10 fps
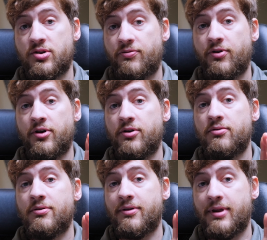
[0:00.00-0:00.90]
through
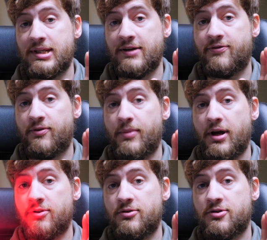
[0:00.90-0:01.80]
the different
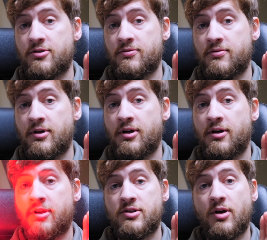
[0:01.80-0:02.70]
modes.
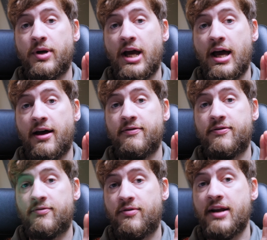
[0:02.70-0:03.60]
So we have
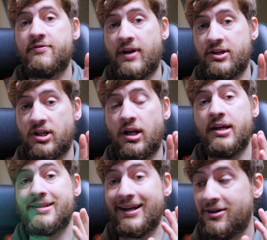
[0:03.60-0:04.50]
red flashing
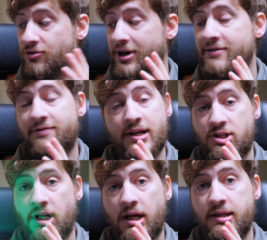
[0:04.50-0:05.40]
lights and green
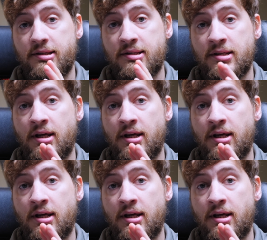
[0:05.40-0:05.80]
flashing lights.